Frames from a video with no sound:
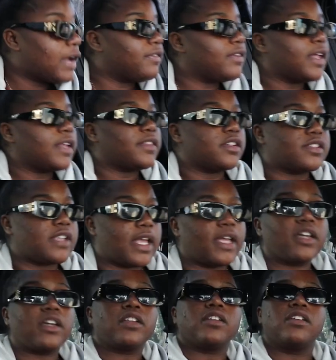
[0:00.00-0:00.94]
feel like there's
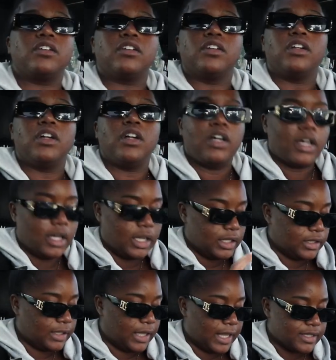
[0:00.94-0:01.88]
like
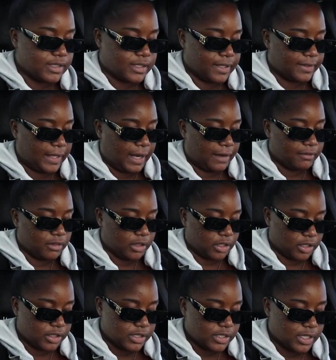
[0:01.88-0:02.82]
a lesson that I've
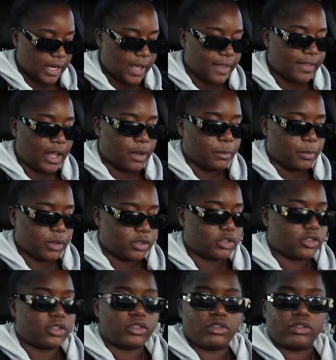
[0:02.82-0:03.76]
learned today that I want
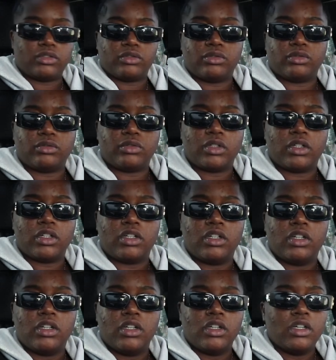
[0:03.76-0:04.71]
to
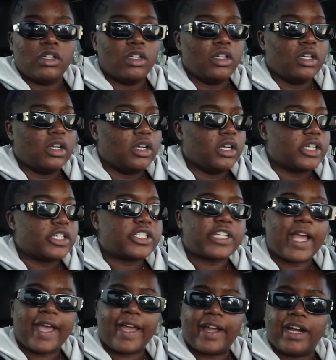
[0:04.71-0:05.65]

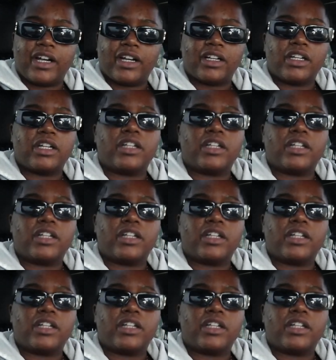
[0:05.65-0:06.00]
share.